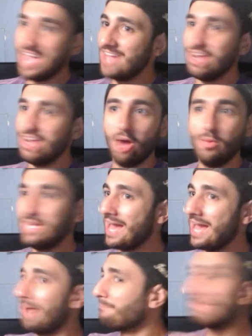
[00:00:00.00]
yeah, no, we
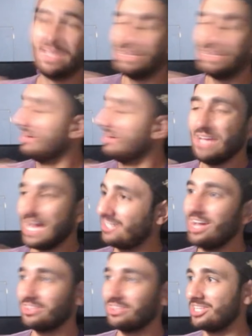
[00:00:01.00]
gotta
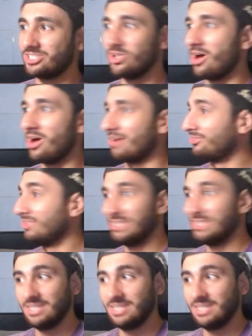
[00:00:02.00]
cut this off?